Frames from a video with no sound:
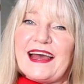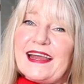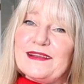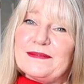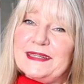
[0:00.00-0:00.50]

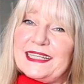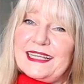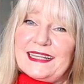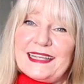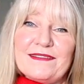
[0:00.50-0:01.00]
I
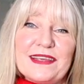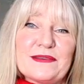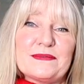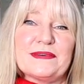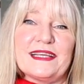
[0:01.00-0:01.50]
will leave
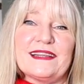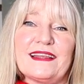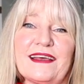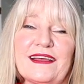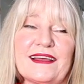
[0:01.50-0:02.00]
you
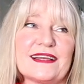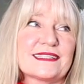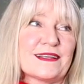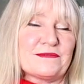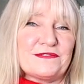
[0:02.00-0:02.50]
with uh,
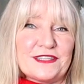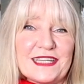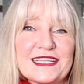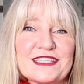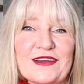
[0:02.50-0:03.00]
some
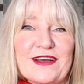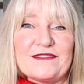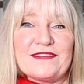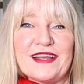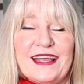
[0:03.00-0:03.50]
footage
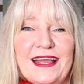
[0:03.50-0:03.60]
of